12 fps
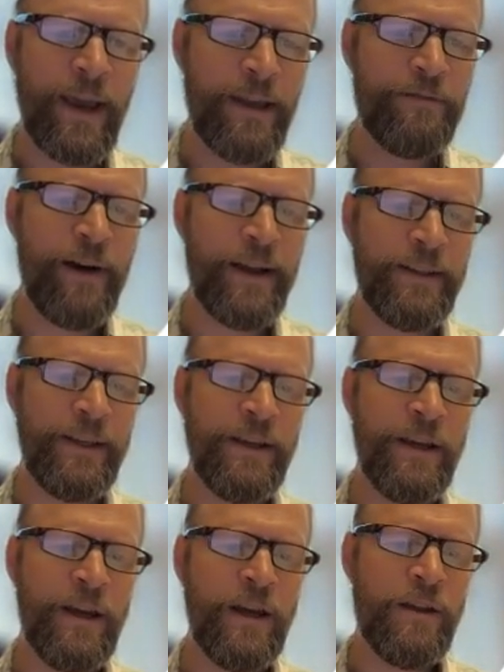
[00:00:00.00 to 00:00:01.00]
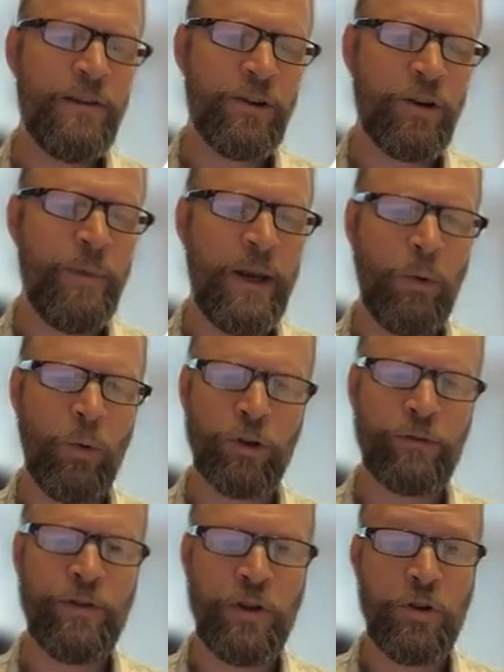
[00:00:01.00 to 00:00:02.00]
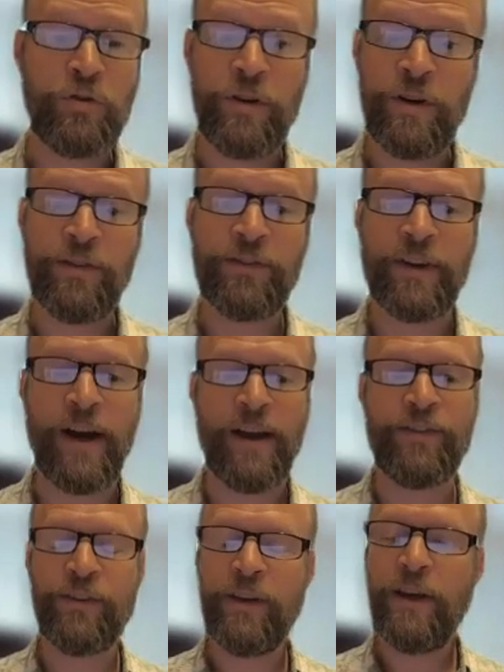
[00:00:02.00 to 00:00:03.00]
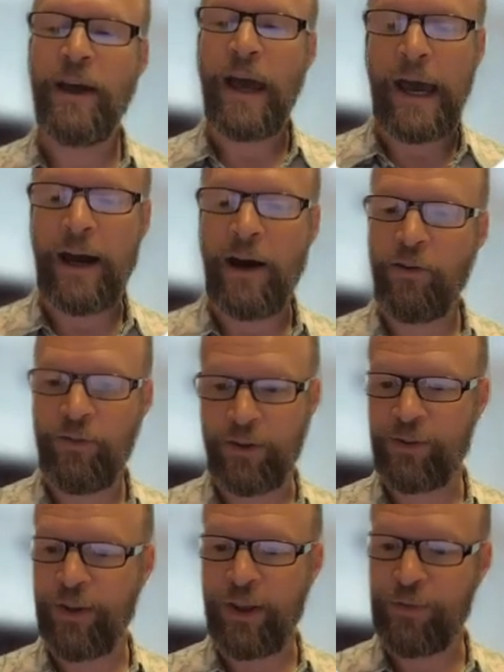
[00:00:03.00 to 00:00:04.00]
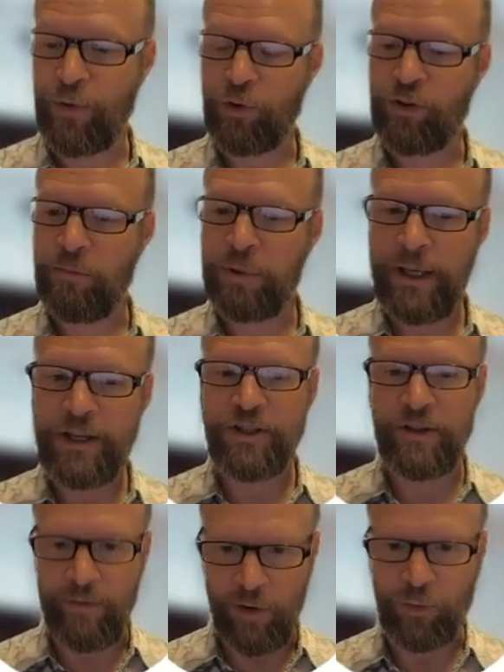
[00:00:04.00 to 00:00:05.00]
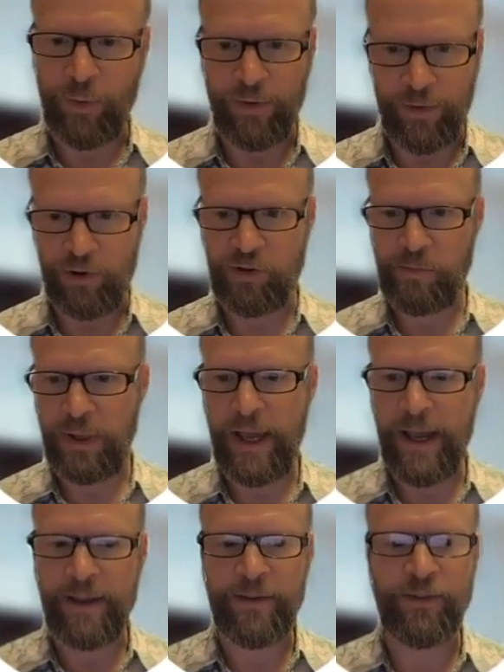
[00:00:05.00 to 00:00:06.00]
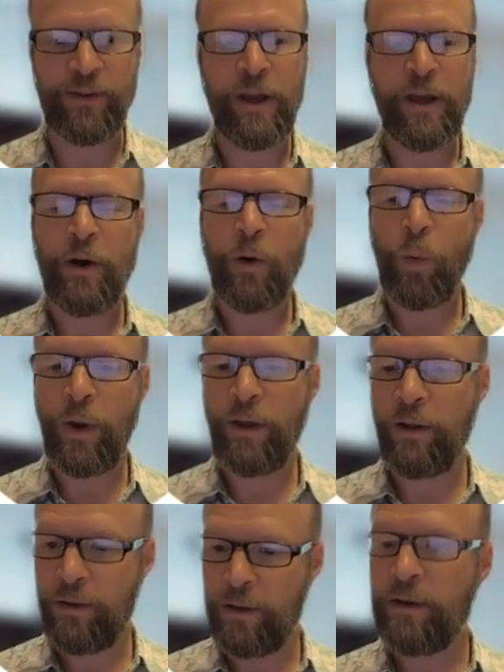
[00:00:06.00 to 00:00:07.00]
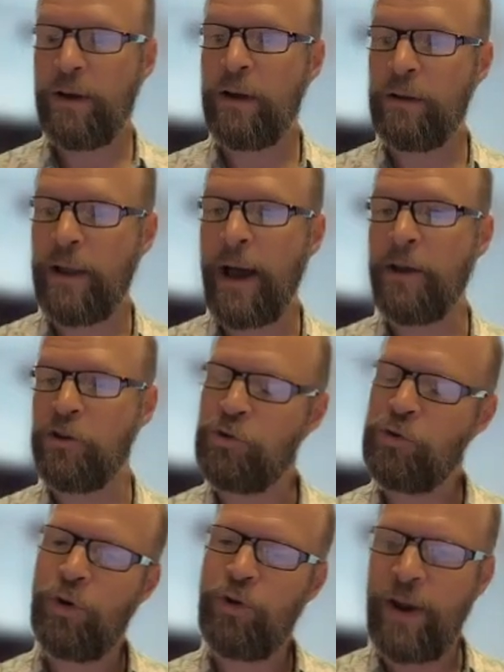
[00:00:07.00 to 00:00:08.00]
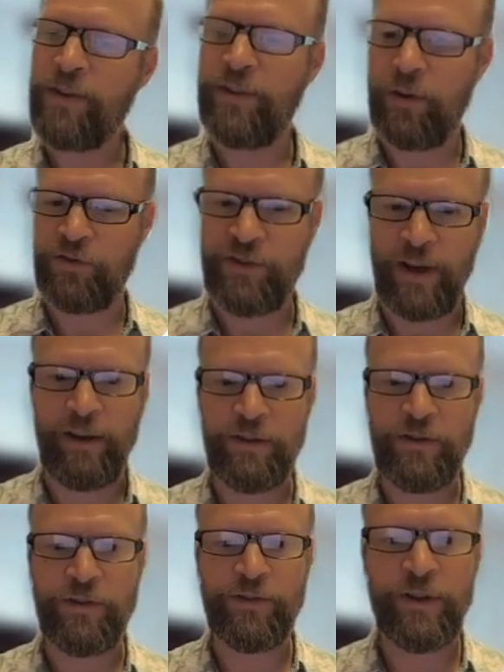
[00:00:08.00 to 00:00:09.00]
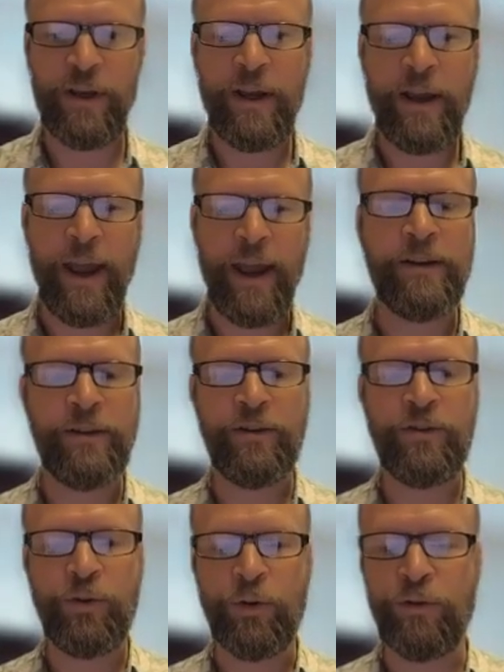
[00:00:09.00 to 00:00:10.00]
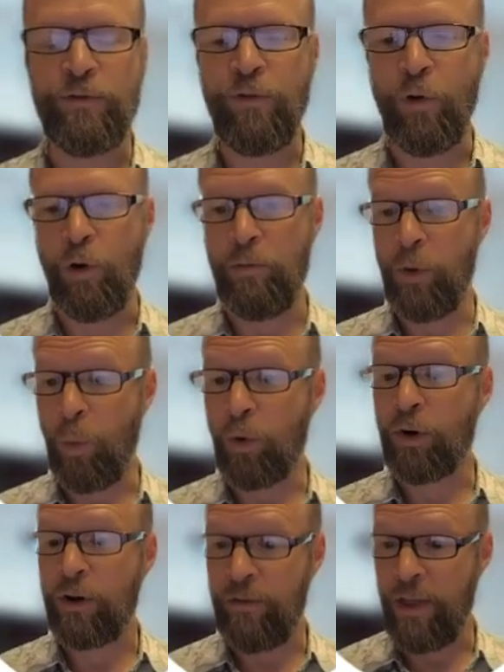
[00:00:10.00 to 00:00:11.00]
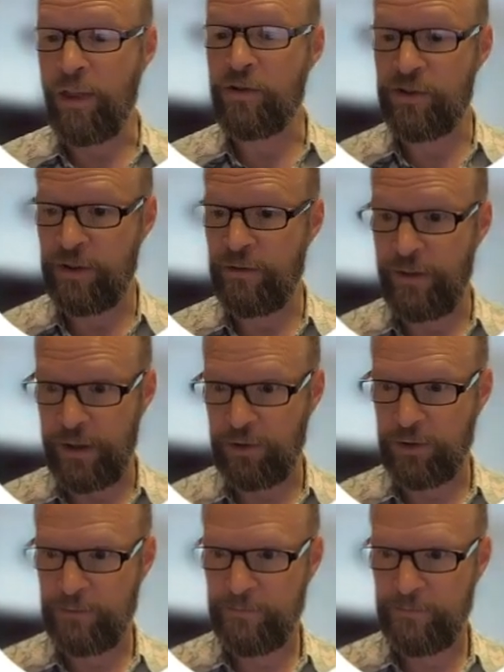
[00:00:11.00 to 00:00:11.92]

And finally, your committee will look for you to discuss how successful completion of those research plans will allow you to address those challenges and to inform the work of others in the field.